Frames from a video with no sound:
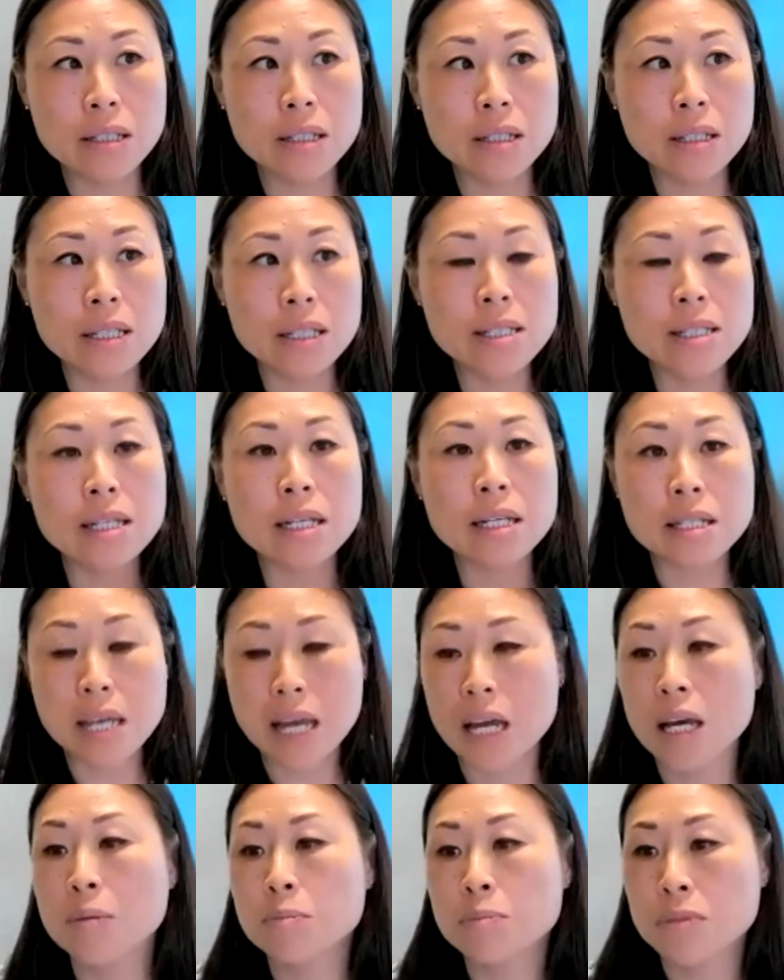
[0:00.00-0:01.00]
an
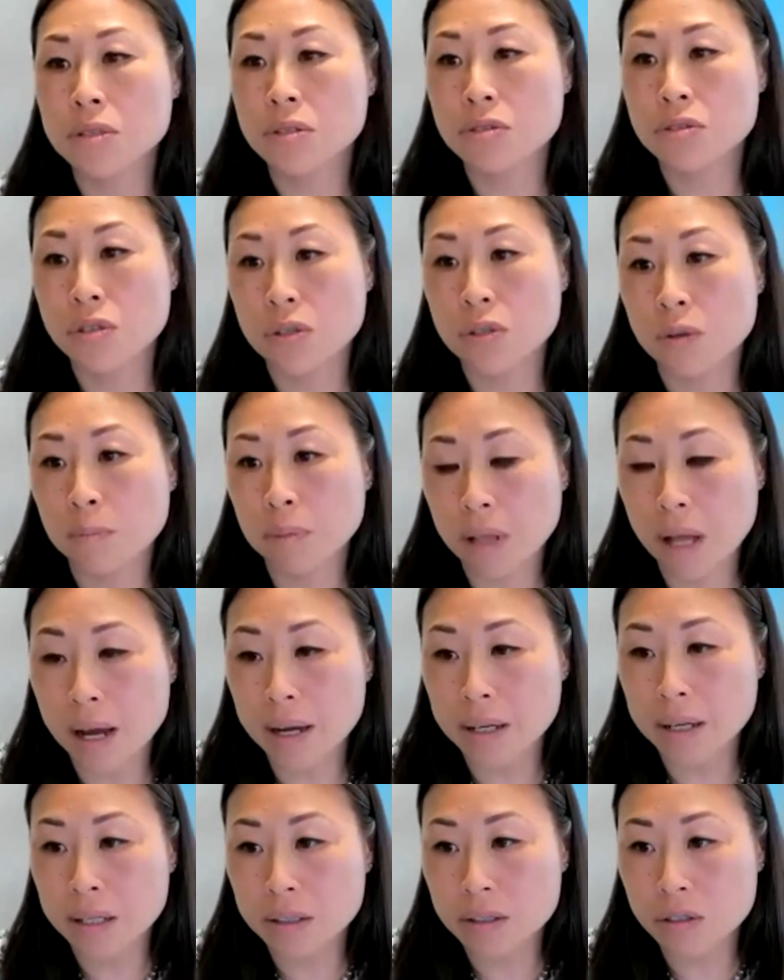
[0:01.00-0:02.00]
attempt to apply
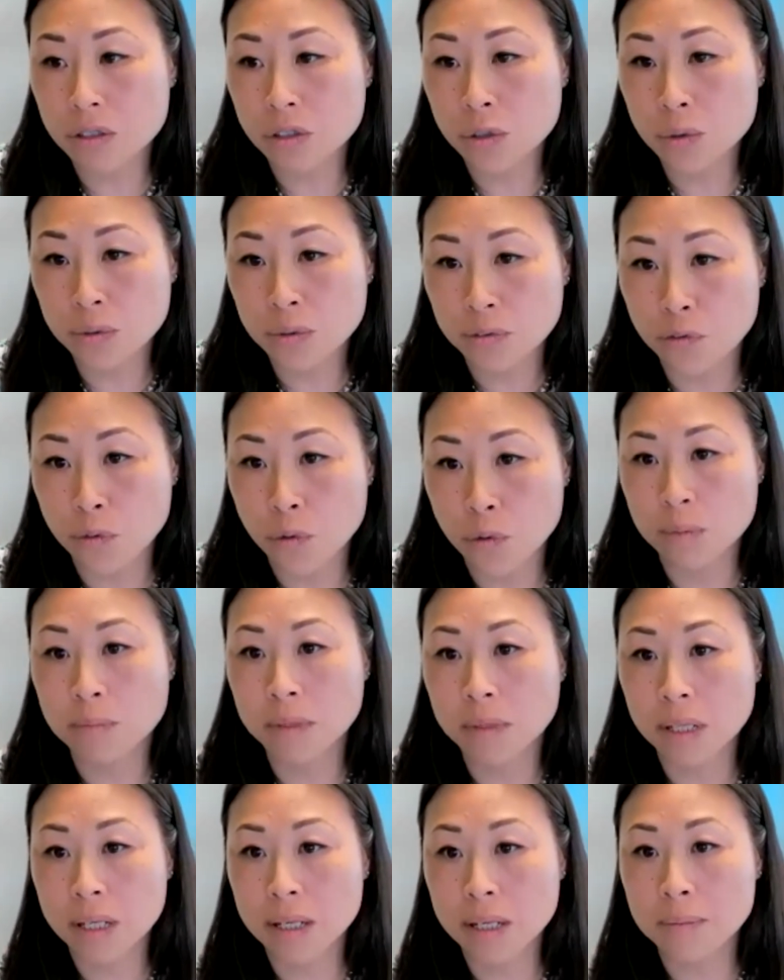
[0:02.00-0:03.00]
it
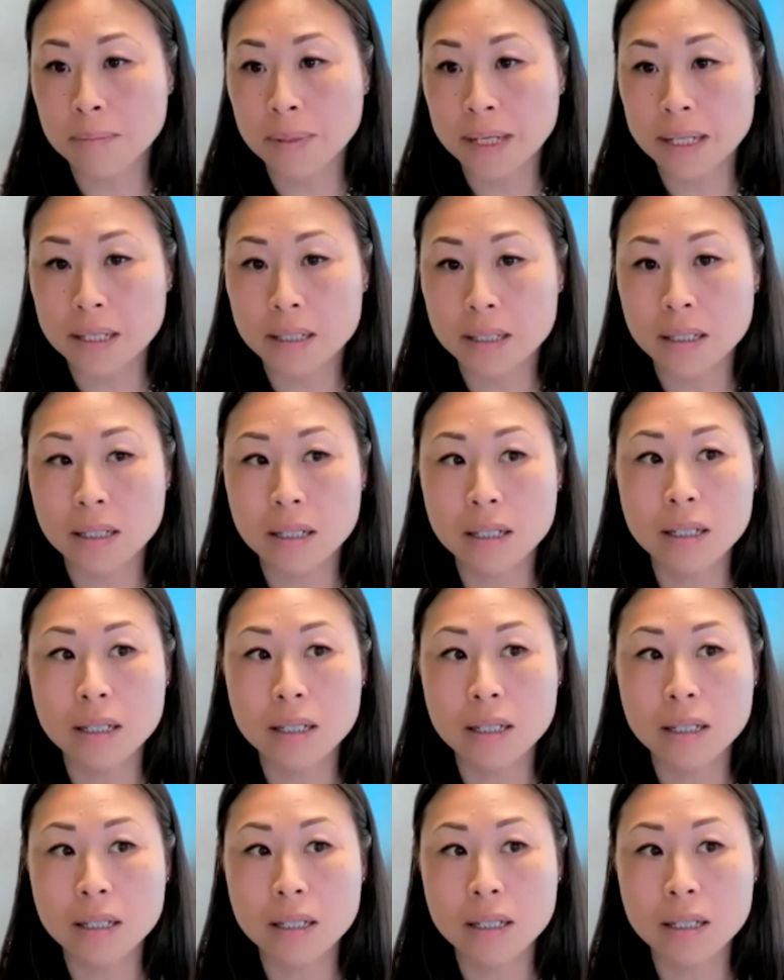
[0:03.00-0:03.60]
uniformly, but